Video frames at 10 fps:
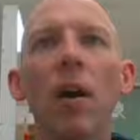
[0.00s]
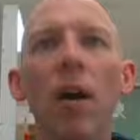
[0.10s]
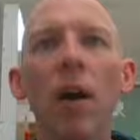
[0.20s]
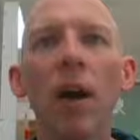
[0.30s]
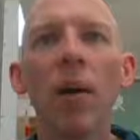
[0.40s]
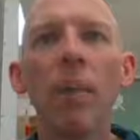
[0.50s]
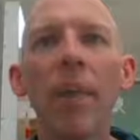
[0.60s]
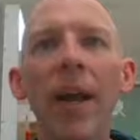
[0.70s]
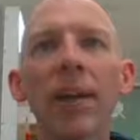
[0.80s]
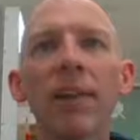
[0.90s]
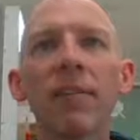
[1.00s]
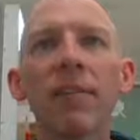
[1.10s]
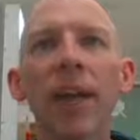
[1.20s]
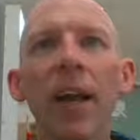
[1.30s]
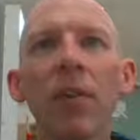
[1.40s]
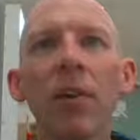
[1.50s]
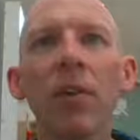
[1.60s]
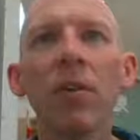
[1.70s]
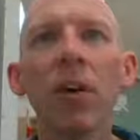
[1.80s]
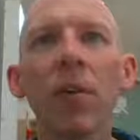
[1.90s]
magnets together.
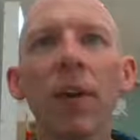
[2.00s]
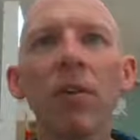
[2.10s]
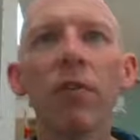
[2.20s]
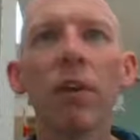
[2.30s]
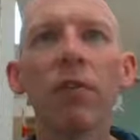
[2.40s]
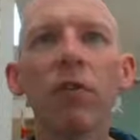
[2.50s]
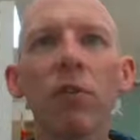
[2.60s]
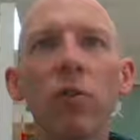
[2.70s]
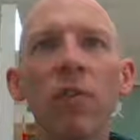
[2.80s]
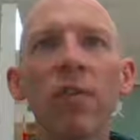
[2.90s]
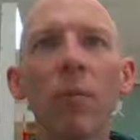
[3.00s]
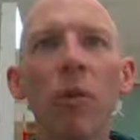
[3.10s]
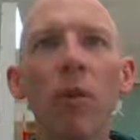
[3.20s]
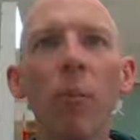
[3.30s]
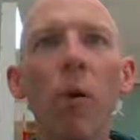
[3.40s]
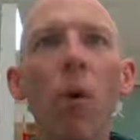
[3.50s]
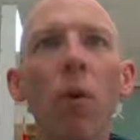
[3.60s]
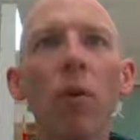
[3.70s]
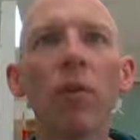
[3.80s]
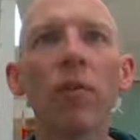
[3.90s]
You know that if you have two similar
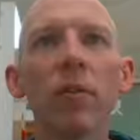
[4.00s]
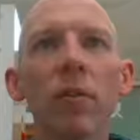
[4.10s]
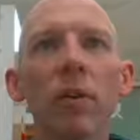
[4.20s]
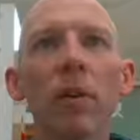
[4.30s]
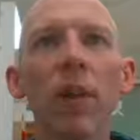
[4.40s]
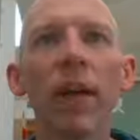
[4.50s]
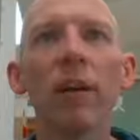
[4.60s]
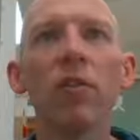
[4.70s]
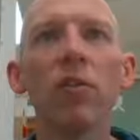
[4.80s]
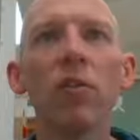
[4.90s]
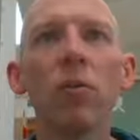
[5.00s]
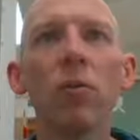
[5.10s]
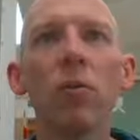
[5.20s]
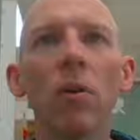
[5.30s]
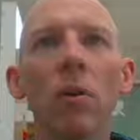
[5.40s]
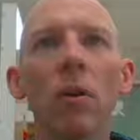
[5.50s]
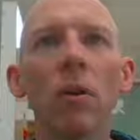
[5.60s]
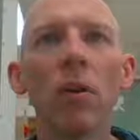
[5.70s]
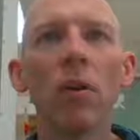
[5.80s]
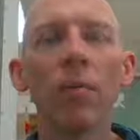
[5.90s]
poles, like two
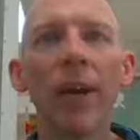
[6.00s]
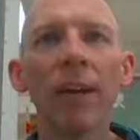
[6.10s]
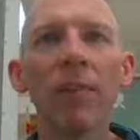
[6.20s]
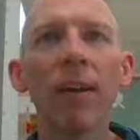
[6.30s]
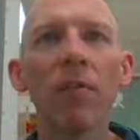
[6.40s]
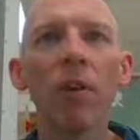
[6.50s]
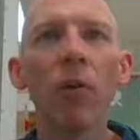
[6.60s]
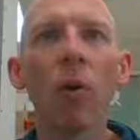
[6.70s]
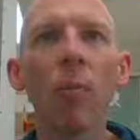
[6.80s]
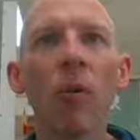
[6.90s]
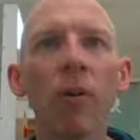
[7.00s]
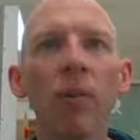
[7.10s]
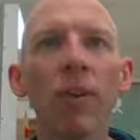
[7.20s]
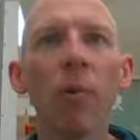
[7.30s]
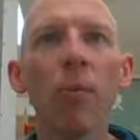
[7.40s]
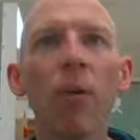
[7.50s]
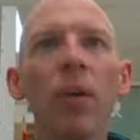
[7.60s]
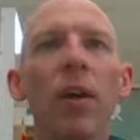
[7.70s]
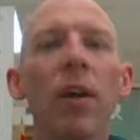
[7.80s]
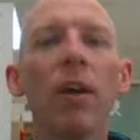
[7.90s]
magnets have a north pole and a south
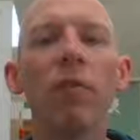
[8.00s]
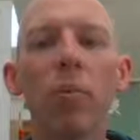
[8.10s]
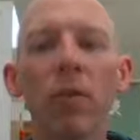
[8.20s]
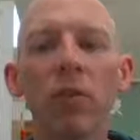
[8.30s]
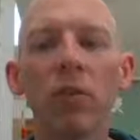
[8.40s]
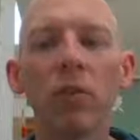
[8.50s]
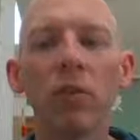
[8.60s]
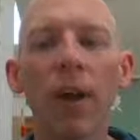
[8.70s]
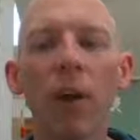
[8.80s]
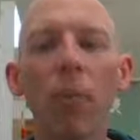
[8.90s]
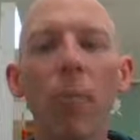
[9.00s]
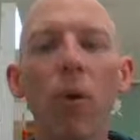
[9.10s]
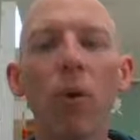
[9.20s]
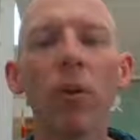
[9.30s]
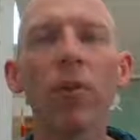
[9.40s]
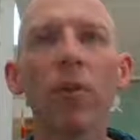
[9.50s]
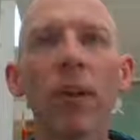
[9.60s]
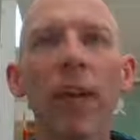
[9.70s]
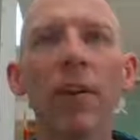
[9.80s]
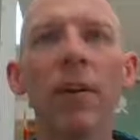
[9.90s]
pole, if you put two south poles
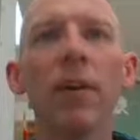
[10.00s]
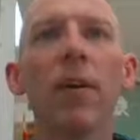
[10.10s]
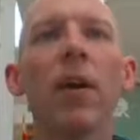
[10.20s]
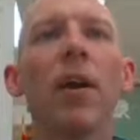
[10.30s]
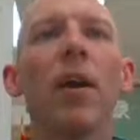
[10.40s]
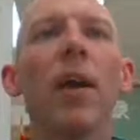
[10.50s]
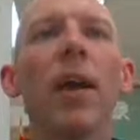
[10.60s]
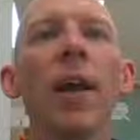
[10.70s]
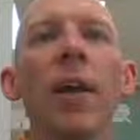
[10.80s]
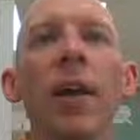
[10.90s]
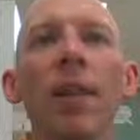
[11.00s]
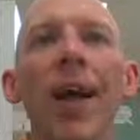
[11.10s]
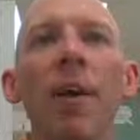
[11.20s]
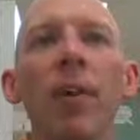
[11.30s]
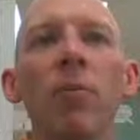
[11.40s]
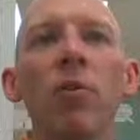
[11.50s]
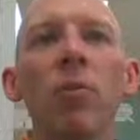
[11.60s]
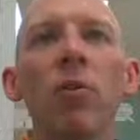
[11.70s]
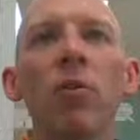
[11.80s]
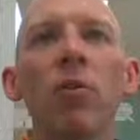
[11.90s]
together and allow them to
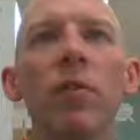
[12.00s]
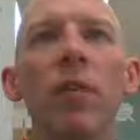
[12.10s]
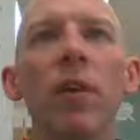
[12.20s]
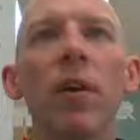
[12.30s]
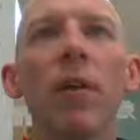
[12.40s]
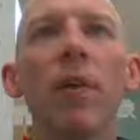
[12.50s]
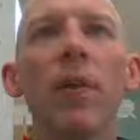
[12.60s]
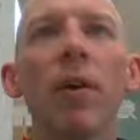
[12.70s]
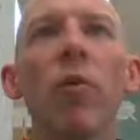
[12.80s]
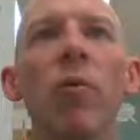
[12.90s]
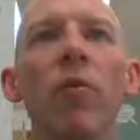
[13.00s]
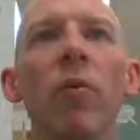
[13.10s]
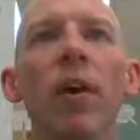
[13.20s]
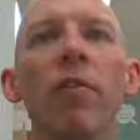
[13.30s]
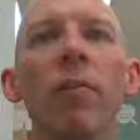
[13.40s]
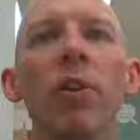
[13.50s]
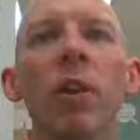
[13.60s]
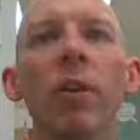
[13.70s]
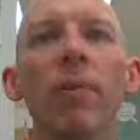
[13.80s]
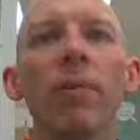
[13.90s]
move, they will move away from each other.